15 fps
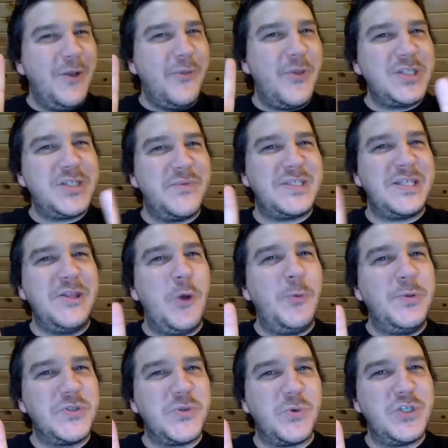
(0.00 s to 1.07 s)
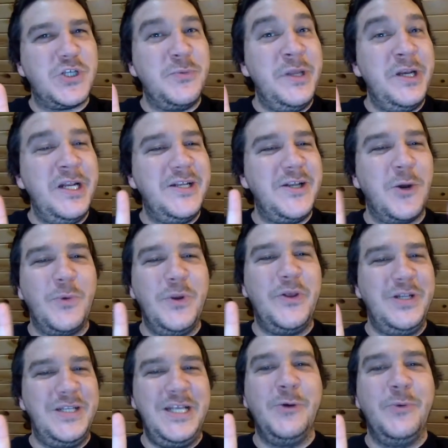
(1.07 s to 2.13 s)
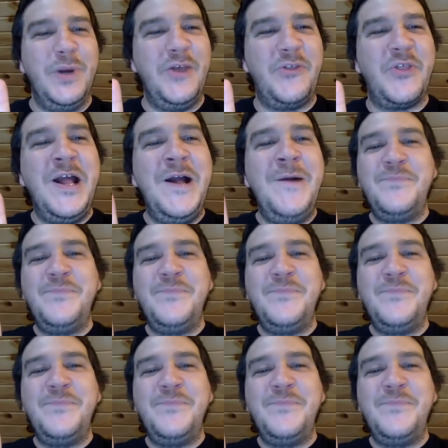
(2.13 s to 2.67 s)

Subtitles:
those of us in the open source community don't really deal with,